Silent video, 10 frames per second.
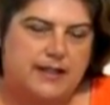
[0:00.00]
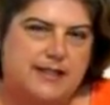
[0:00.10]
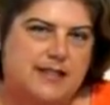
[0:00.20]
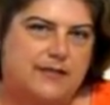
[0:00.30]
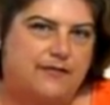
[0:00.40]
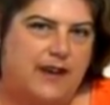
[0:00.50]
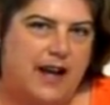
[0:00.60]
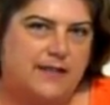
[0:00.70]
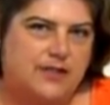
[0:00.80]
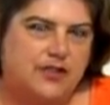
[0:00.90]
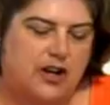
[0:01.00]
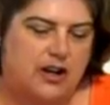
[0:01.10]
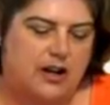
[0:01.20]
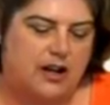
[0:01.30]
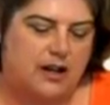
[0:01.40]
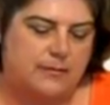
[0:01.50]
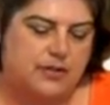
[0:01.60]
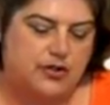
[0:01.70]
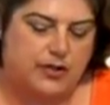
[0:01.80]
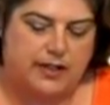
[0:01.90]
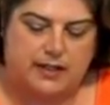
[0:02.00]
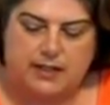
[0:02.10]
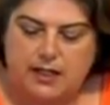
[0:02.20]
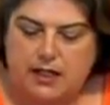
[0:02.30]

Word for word: This is a five um, strand